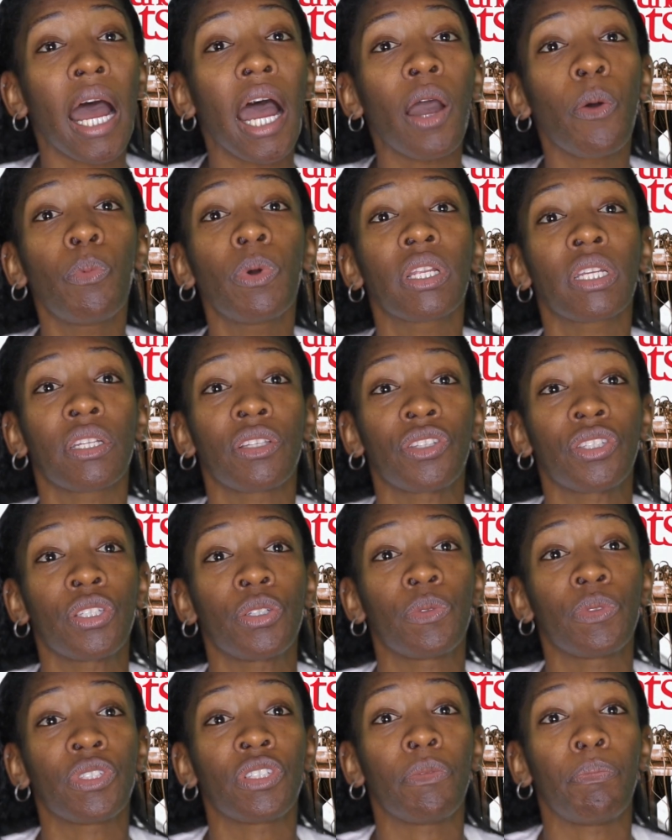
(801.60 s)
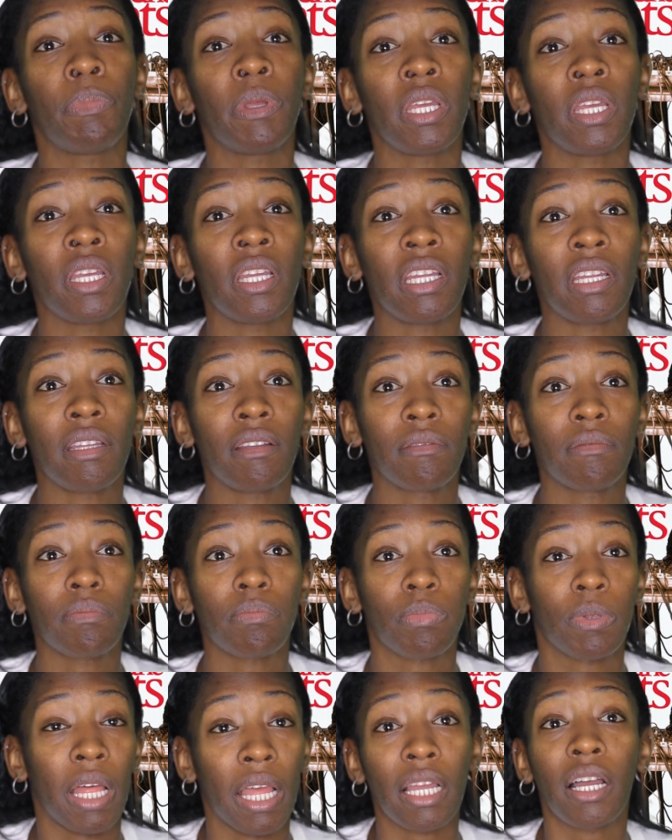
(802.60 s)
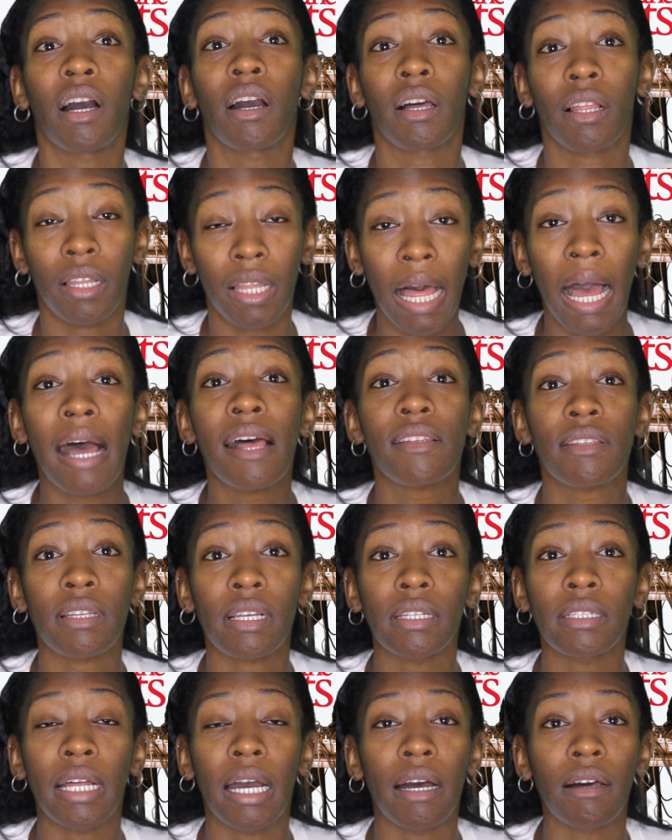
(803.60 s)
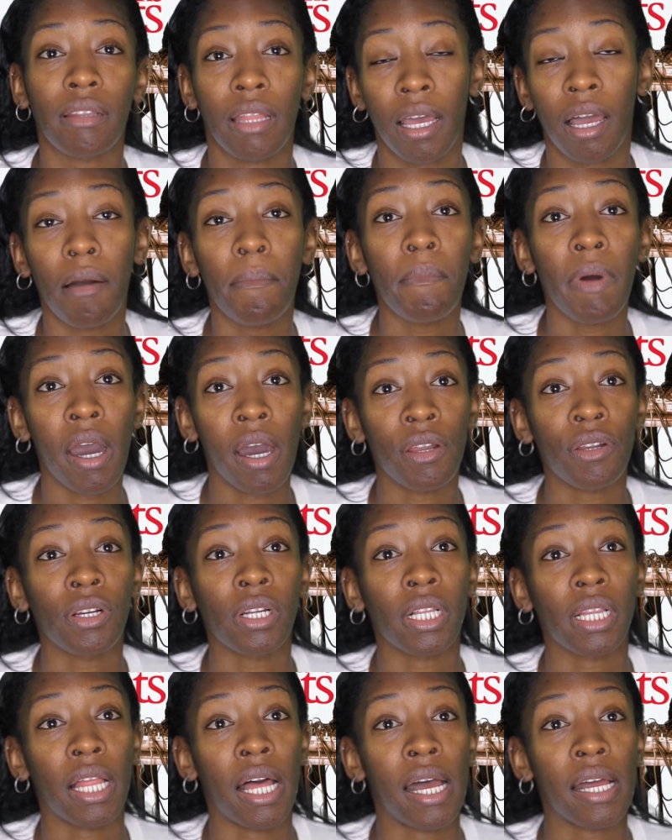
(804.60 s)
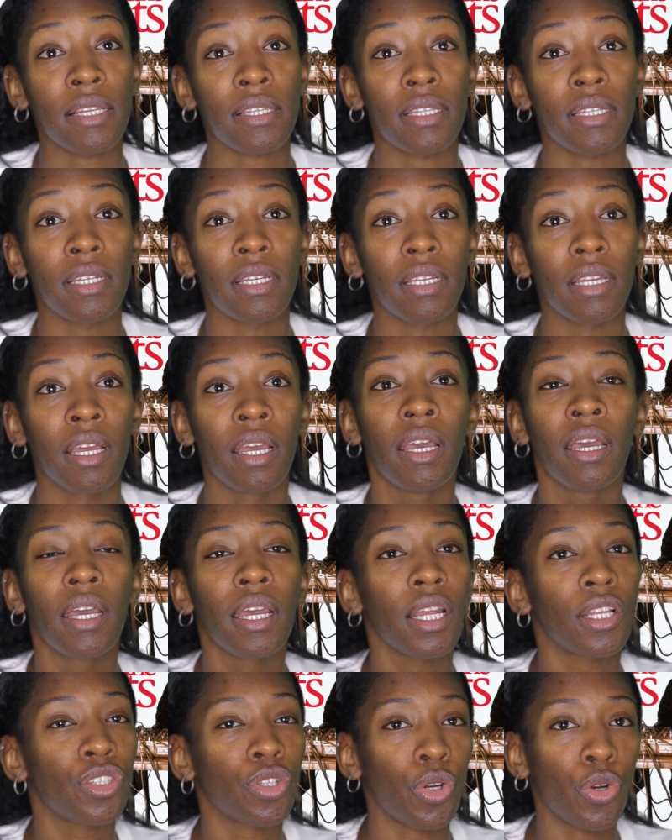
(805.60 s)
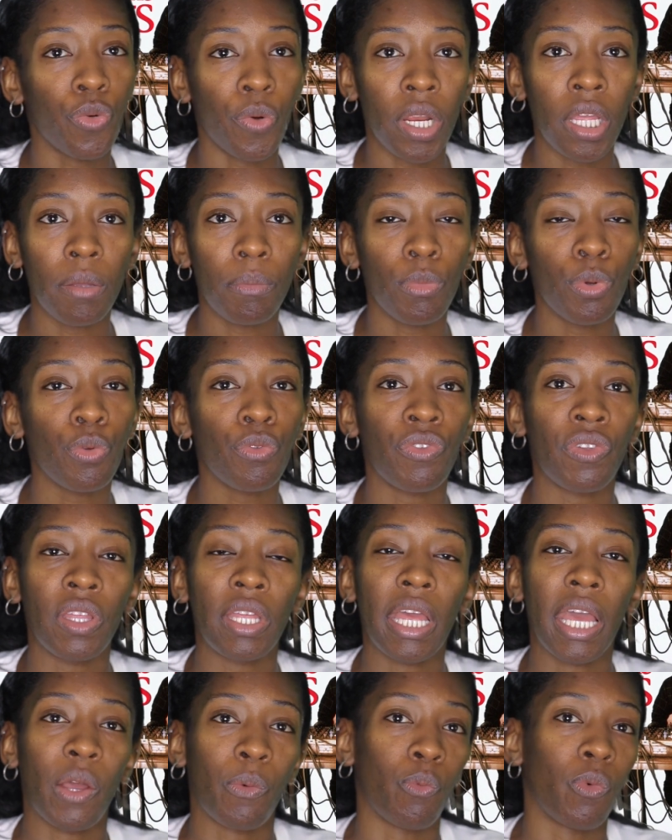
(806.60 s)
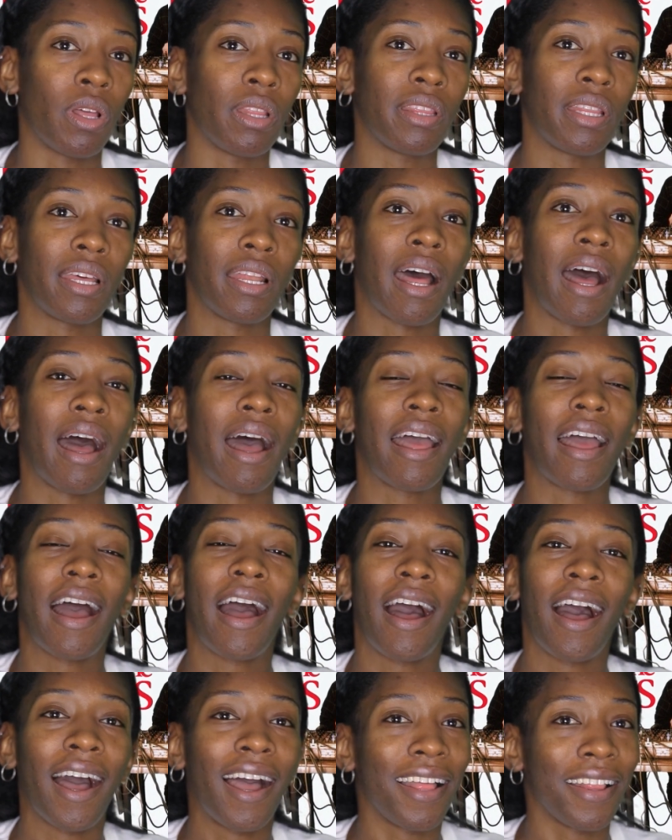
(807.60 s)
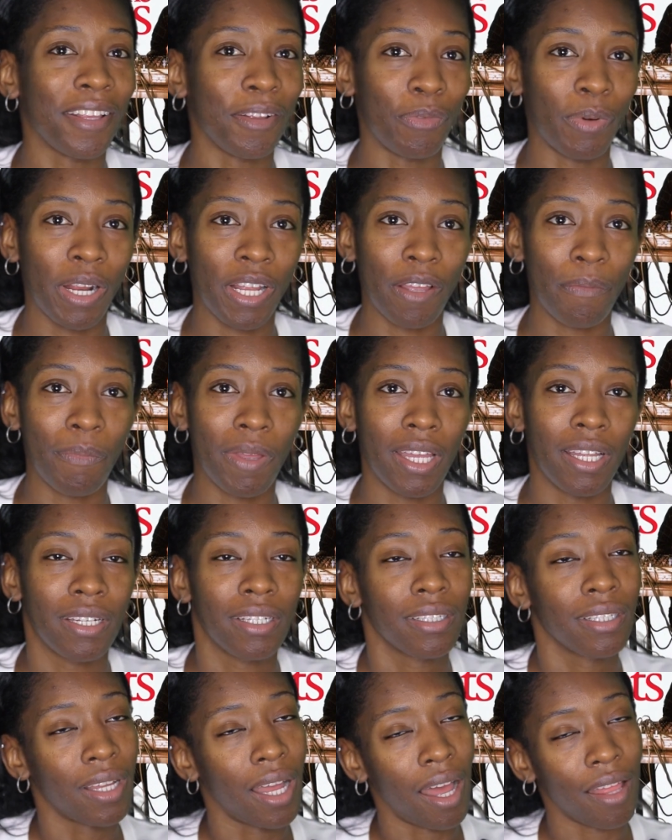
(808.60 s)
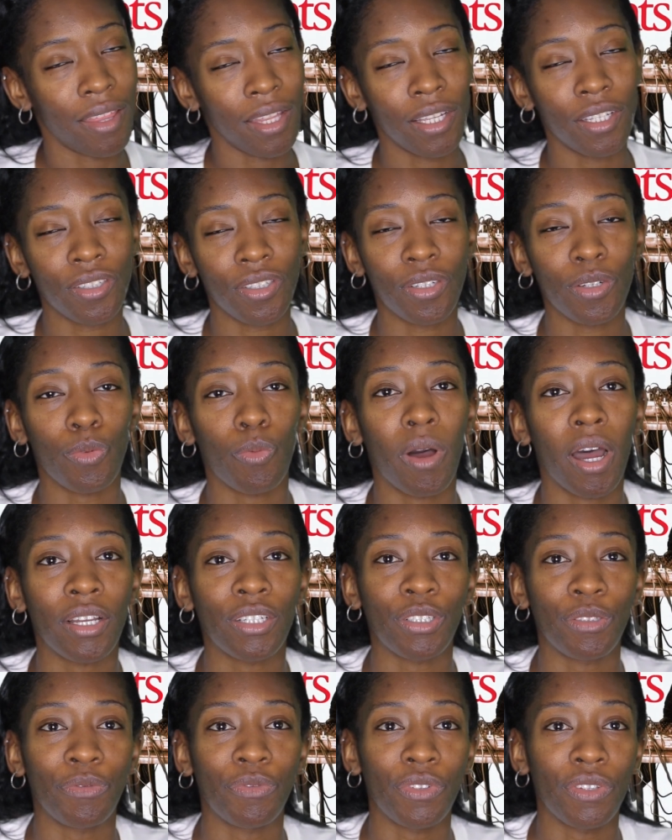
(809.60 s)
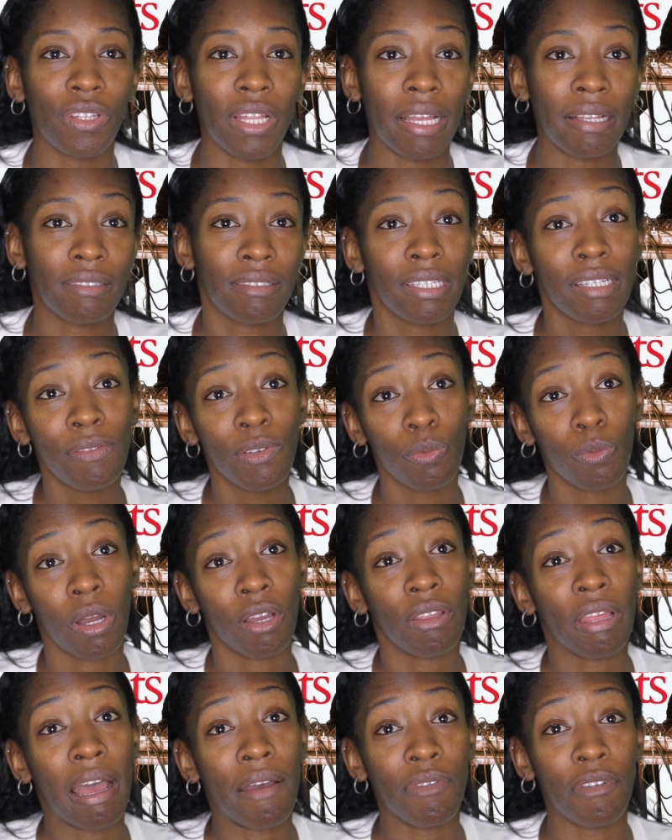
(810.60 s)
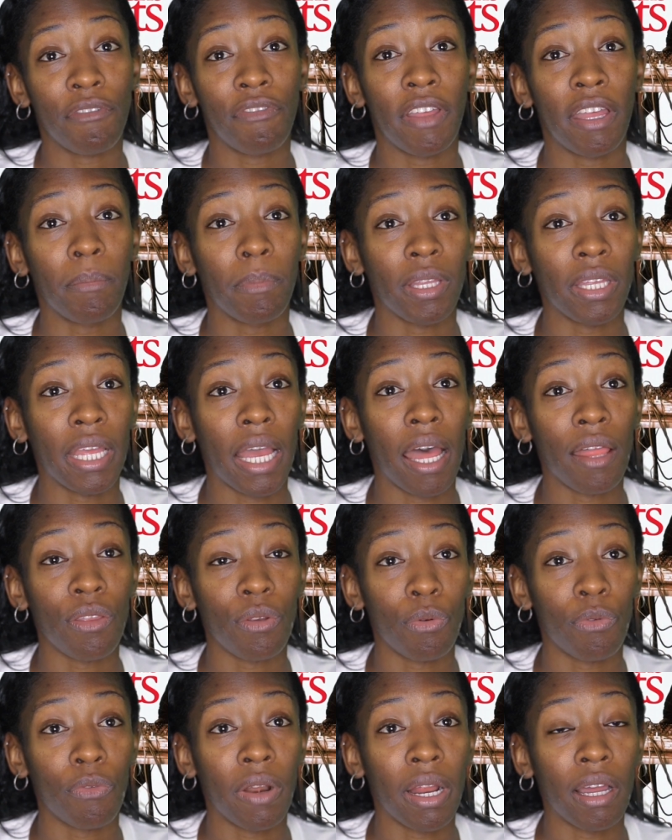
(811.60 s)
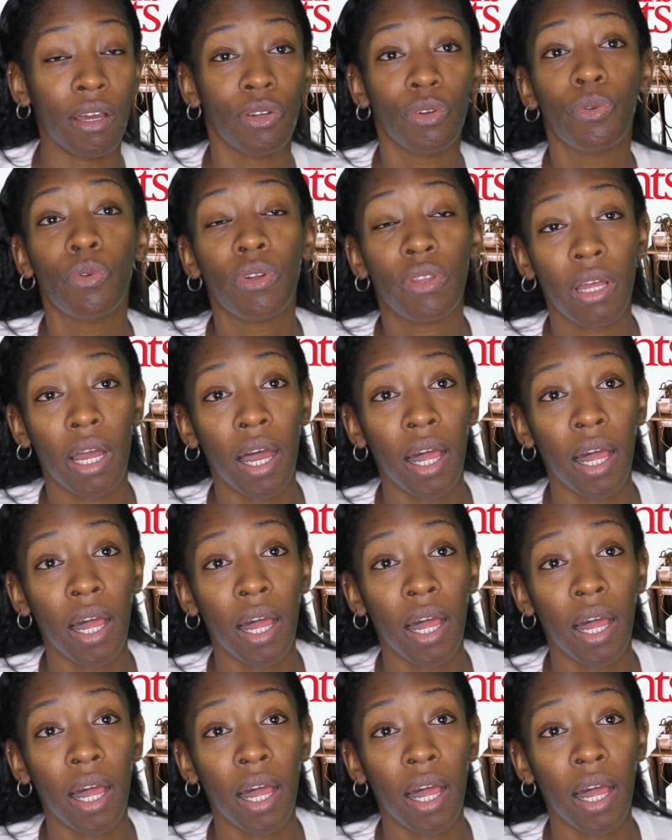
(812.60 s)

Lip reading: I would consider it to be like a classic now, like a modern classic. It's a great movie and one that I highly recommend. I think it's good watching for Thanksgiving while you have your family gathered around, or the